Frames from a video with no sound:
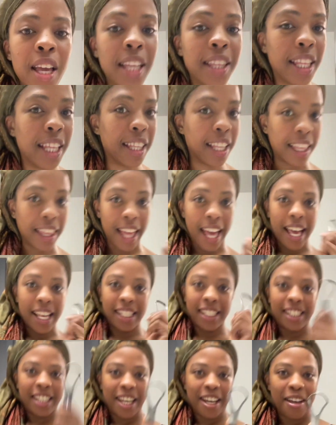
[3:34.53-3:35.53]
Then the
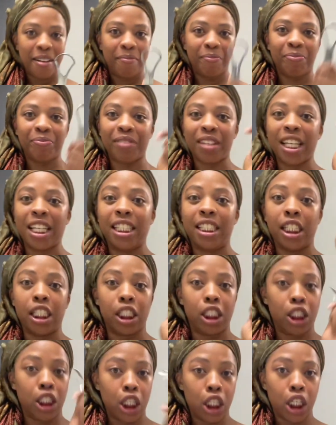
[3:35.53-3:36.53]
last step is
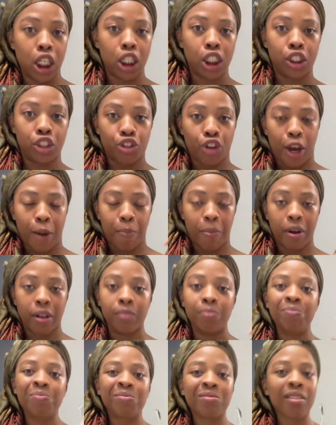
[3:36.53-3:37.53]
this tongue scraper.
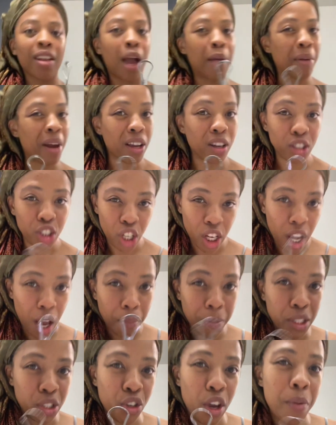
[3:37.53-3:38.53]
I'm not gonna show y'all
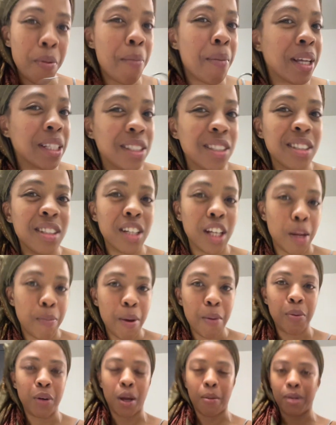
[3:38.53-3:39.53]
me scraping my tongue and the
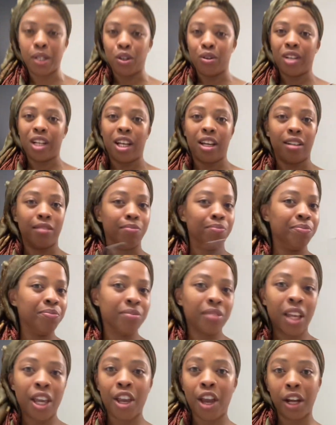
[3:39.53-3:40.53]
people that be doing that,
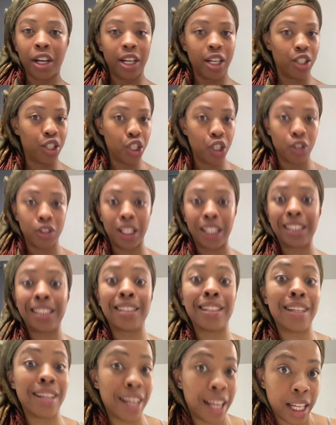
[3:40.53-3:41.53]
y'all need to chill,
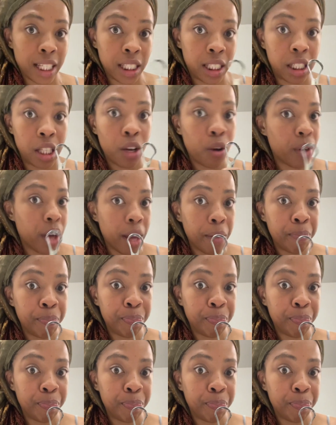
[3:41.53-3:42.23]
that's nasty, okay?